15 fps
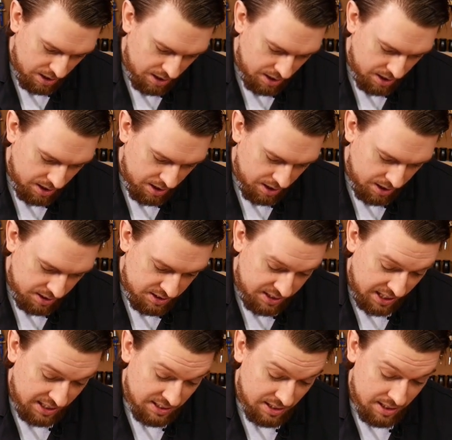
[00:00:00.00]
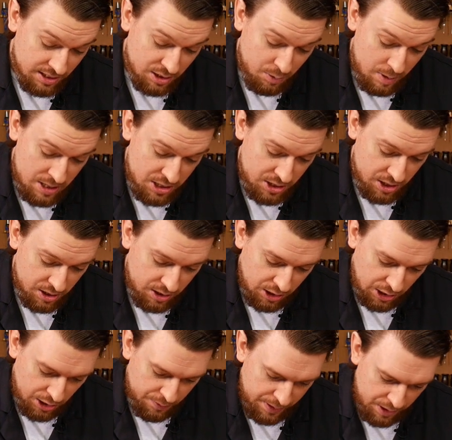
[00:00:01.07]
uh, second to last question.
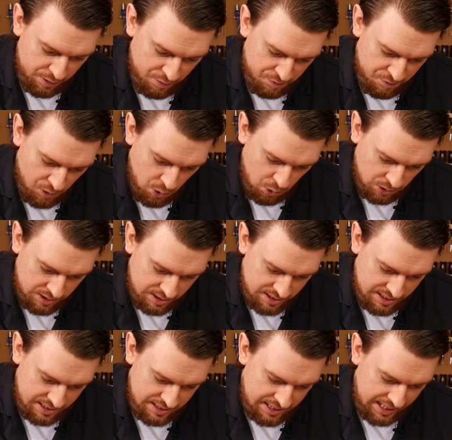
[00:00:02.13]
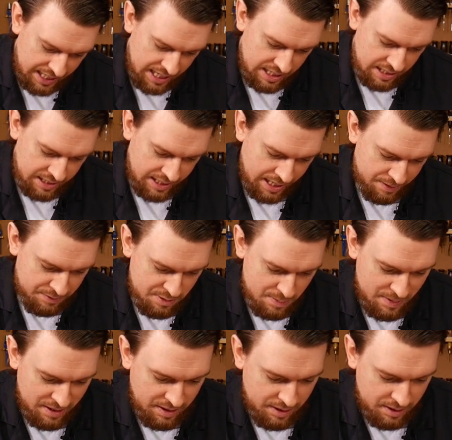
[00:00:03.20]
Gluing on a fold, does the inner have to
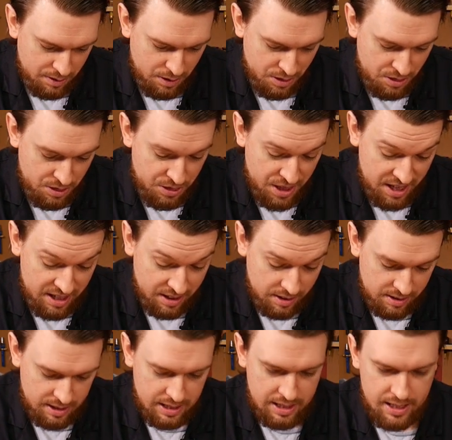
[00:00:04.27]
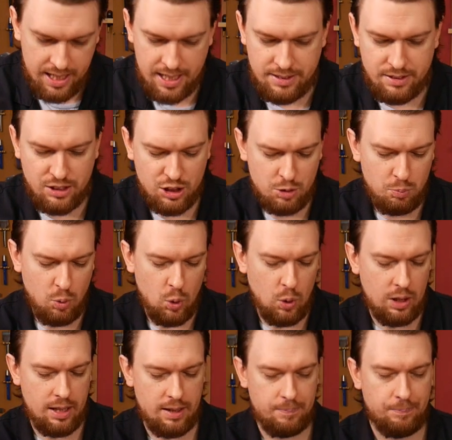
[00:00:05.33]
be thinner and
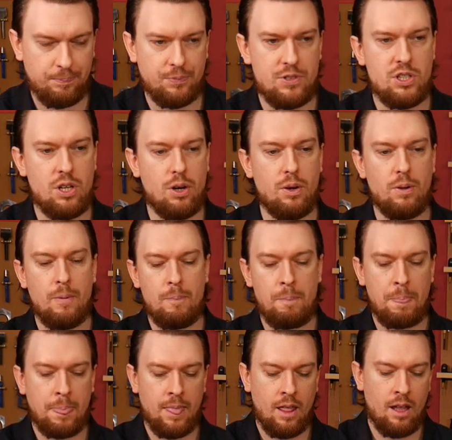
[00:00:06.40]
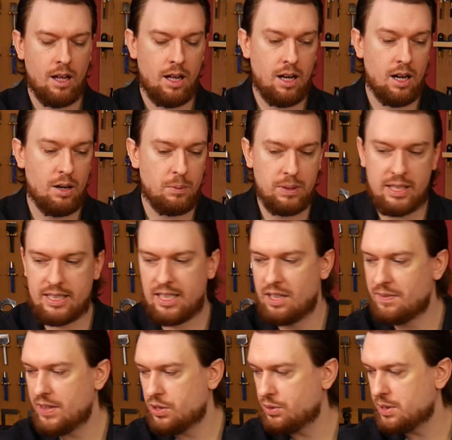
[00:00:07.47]
smaller? So uh, what this
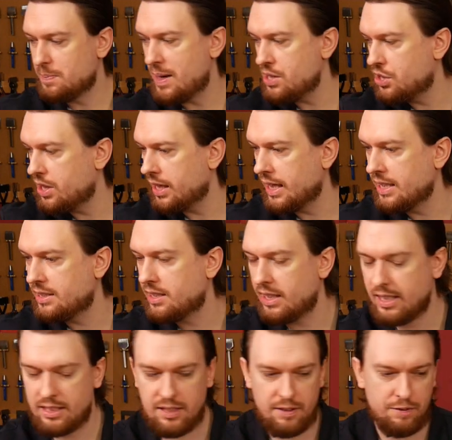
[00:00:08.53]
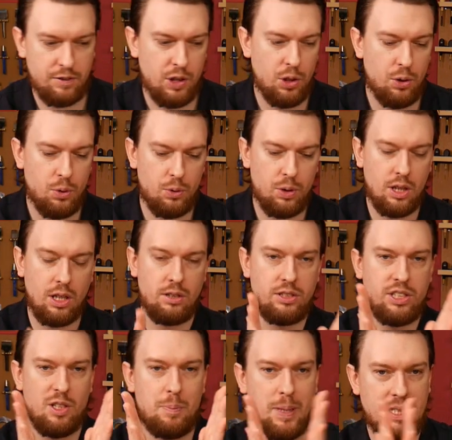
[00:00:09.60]
individual is mentioning is, is if you glue
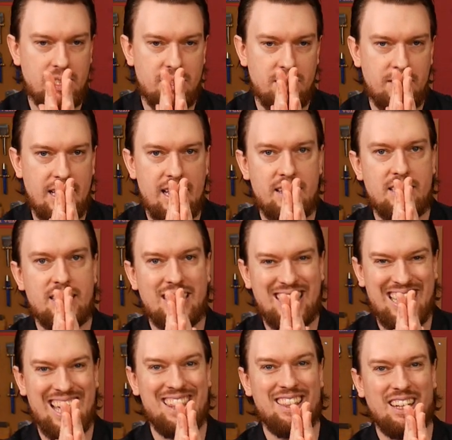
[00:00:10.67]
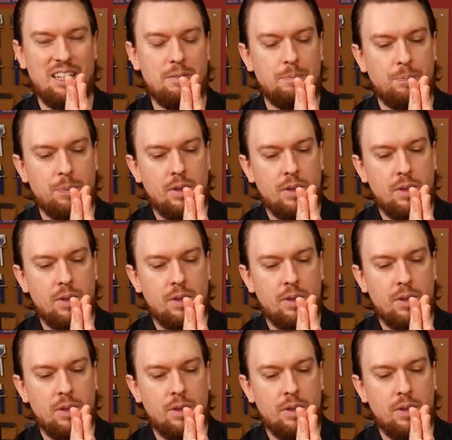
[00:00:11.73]
two pieces of leather together